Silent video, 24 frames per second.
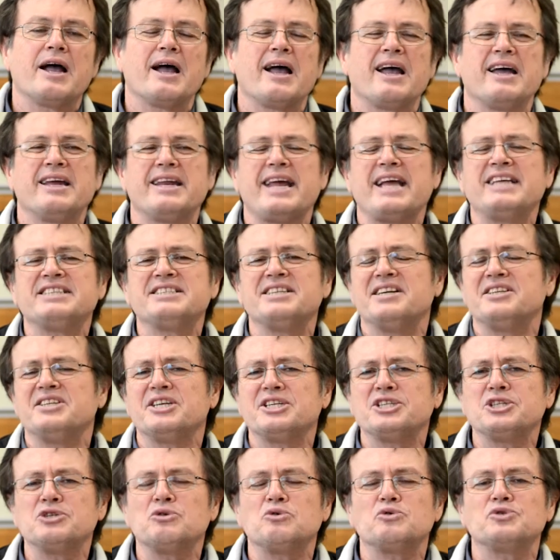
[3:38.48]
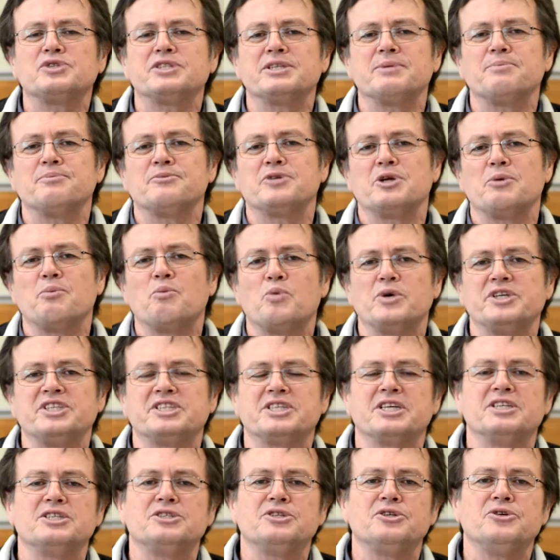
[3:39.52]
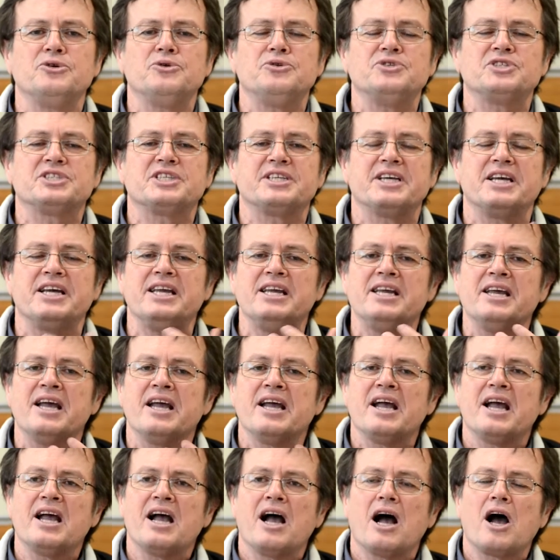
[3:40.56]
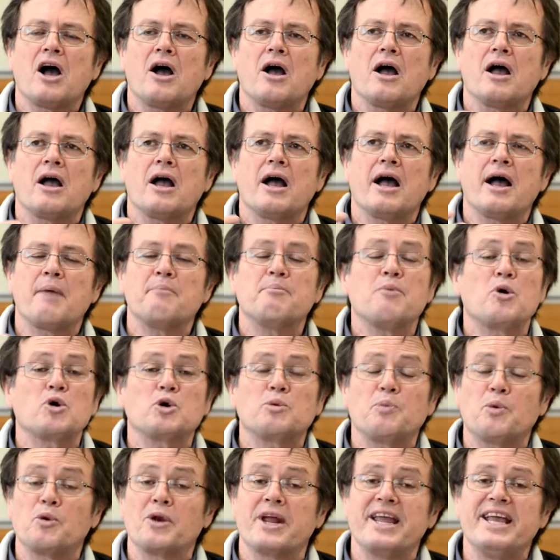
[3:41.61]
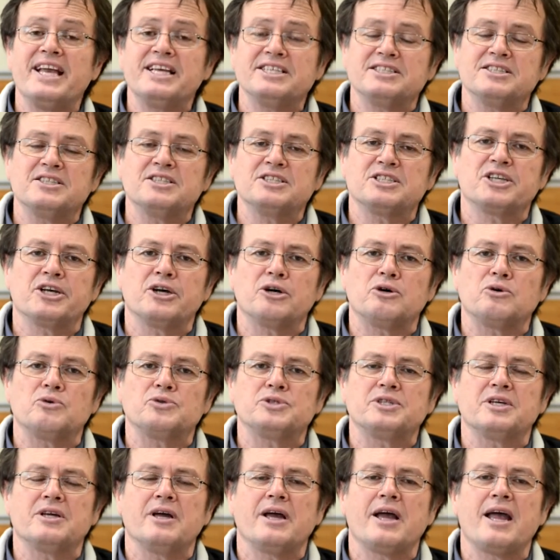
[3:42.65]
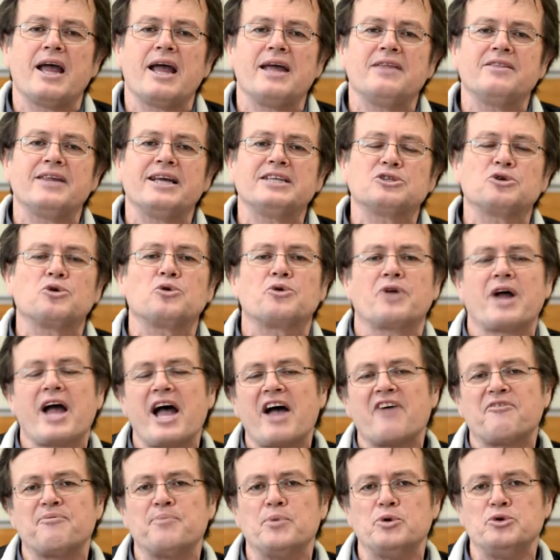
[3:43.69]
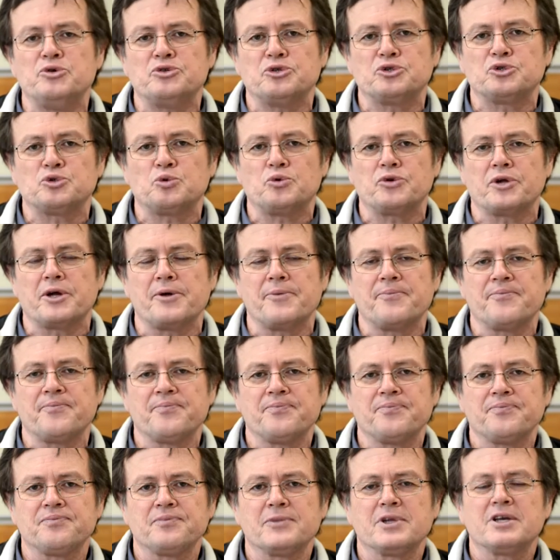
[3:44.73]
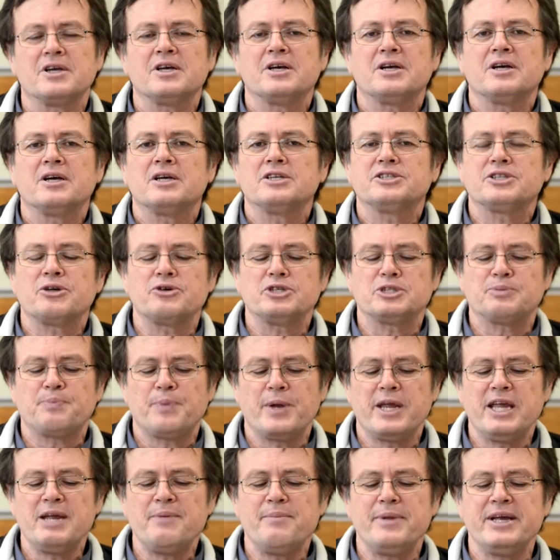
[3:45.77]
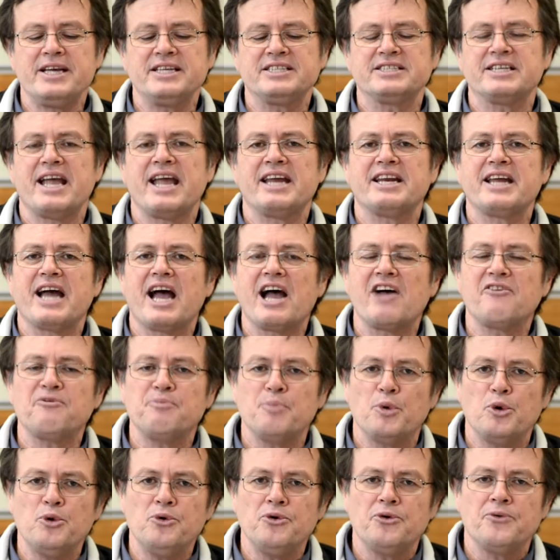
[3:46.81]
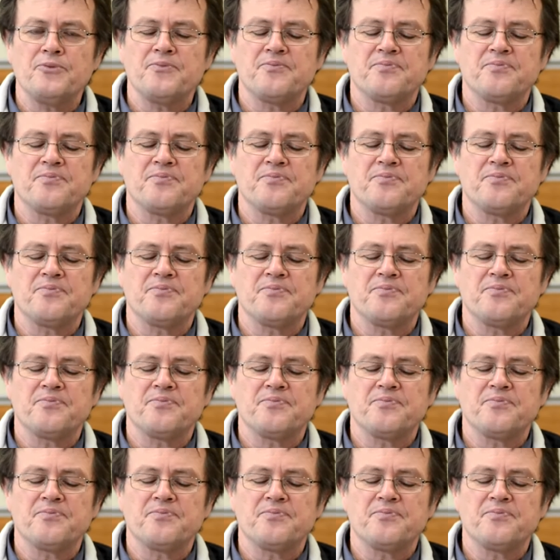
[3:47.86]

It has an additional symptom, which is you see multiple eggs in cells, and that's called half-moon disorder. So it's PMS and half-moon.